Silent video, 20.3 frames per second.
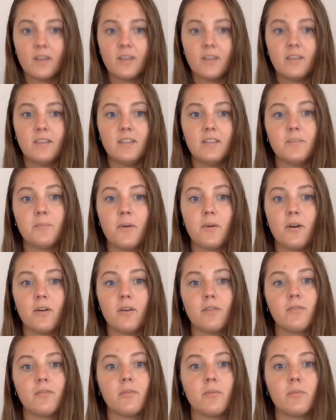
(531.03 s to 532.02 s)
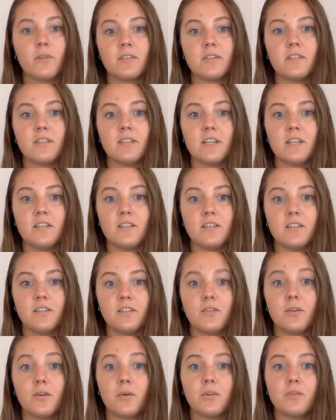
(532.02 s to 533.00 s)
This part of the presentation
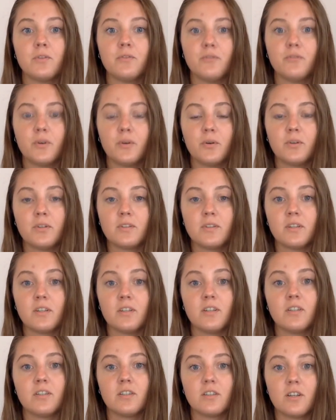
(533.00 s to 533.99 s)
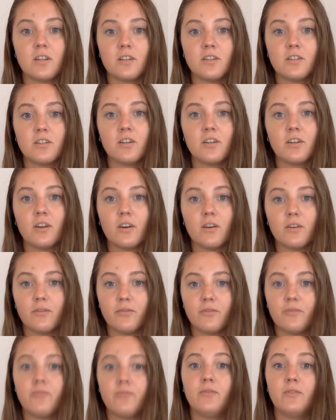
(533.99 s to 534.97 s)
is going to focus on a discussion of
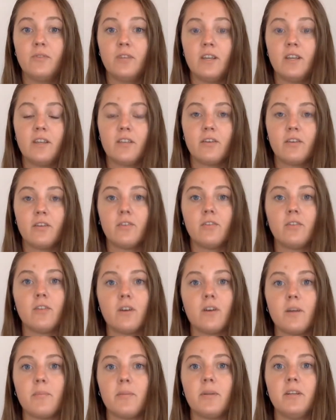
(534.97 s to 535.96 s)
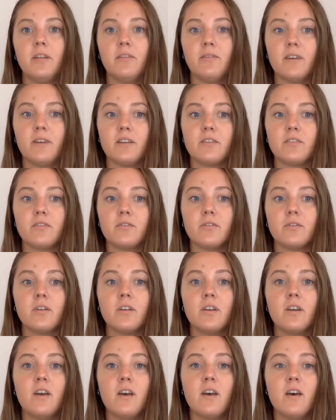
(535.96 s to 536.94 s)
the ethical company Pfizer.
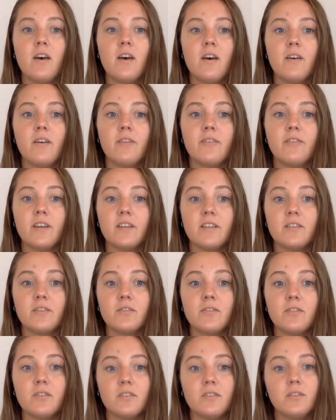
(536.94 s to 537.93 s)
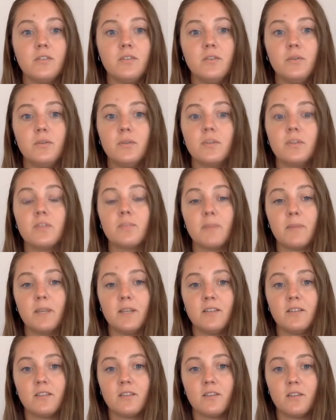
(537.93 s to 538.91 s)
Pfizer is a
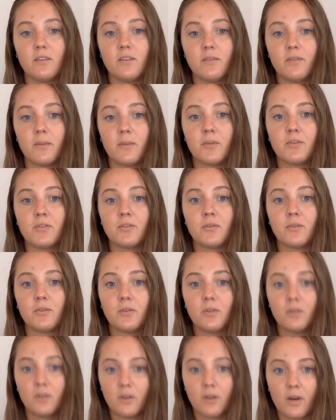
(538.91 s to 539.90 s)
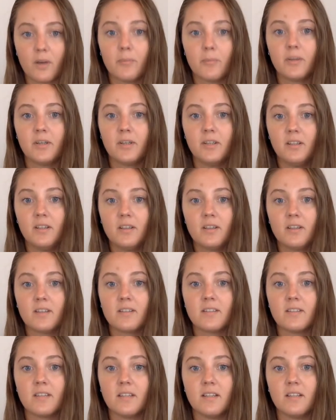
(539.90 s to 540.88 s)
US-based pharmaceutical company that
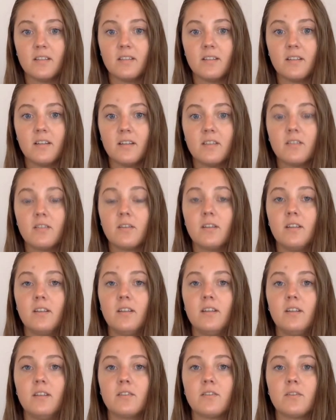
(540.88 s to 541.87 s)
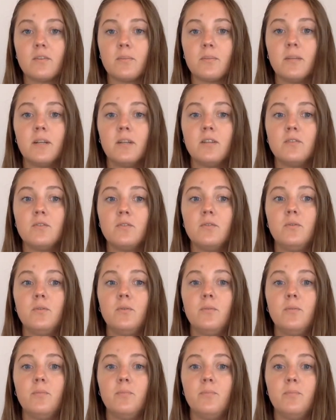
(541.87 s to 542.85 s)
states that it is committed
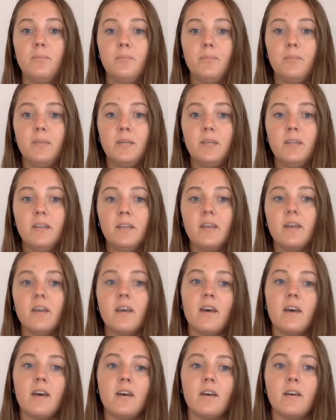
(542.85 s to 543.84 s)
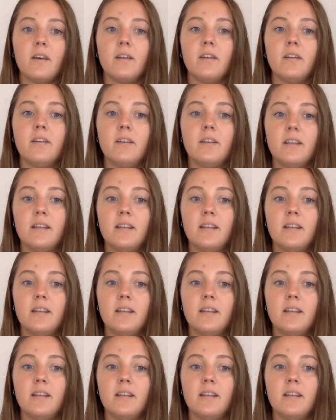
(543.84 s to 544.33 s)
to being an